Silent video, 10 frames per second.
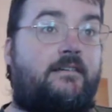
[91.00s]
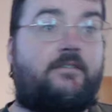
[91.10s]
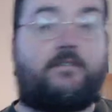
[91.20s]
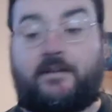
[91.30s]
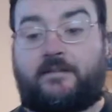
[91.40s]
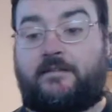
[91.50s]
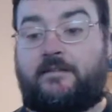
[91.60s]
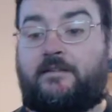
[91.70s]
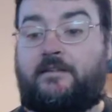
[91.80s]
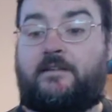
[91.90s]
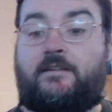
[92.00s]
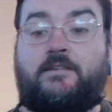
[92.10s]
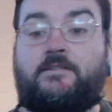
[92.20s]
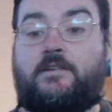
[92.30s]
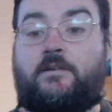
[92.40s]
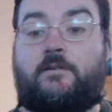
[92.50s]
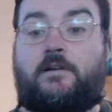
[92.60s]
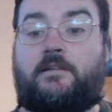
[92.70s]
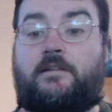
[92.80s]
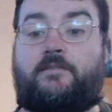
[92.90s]
Right, so
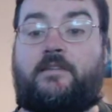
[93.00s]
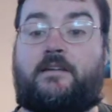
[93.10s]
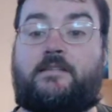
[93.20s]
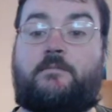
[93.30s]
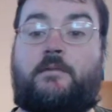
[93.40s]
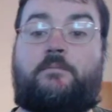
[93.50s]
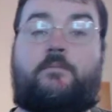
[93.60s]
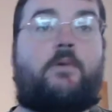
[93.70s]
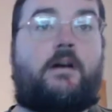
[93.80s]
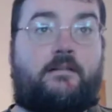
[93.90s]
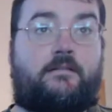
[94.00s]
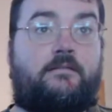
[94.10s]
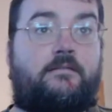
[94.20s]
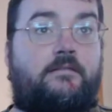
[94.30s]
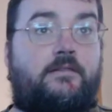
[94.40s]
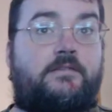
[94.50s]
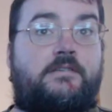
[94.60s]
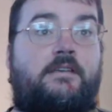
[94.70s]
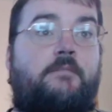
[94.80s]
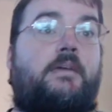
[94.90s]
I'll lift the item up while you
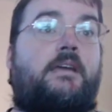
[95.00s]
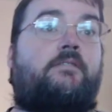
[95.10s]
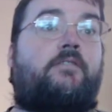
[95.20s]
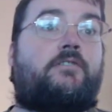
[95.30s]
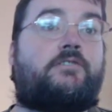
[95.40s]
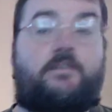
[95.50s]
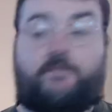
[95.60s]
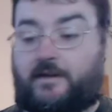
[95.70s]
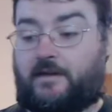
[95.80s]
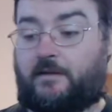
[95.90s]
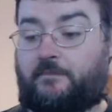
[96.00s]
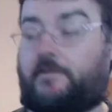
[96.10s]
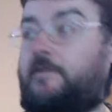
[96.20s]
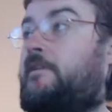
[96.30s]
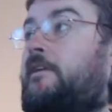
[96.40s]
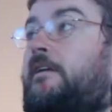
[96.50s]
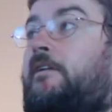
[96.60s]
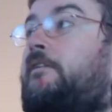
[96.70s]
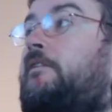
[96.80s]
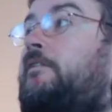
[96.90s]
see a big version of it up here.